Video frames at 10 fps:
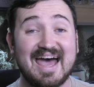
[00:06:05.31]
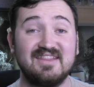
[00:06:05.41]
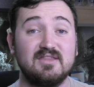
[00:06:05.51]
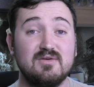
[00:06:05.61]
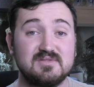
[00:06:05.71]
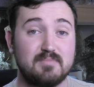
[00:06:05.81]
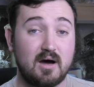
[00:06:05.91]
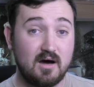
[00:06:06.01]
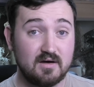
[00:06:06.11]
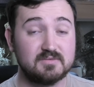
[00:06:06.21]
And those
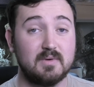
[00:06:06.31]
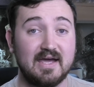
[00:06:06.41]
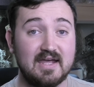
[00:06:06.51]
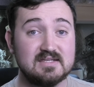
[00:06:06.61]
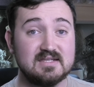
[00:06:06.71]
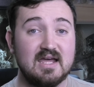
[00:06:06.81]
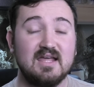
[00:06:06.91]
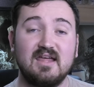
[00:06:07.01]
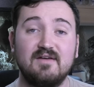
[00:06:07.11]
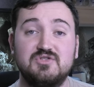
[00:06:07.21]
pathways
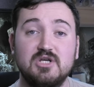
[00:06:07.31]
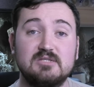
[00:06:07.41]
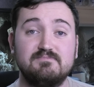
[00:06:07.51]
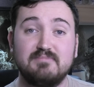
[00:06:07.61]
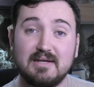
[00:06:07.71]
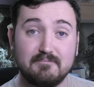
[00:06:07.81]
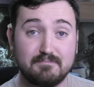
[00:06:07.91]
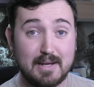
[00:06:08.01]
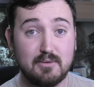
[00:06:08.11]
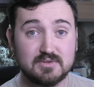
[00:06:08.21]
that have just been
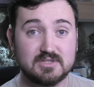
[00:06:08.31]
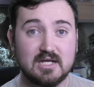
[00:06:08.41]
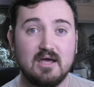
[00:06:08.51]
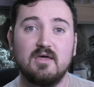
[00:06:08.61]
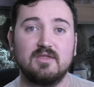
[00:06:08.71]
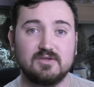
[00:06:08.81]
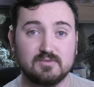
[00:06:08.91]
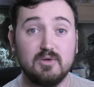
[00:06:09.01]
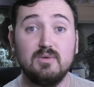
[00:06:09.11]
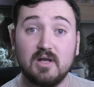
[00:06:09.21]
built
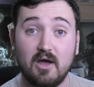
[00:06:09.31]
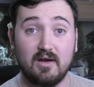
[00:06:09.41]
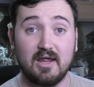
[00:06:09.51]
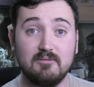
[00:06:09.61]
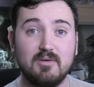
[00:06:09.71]
through learning,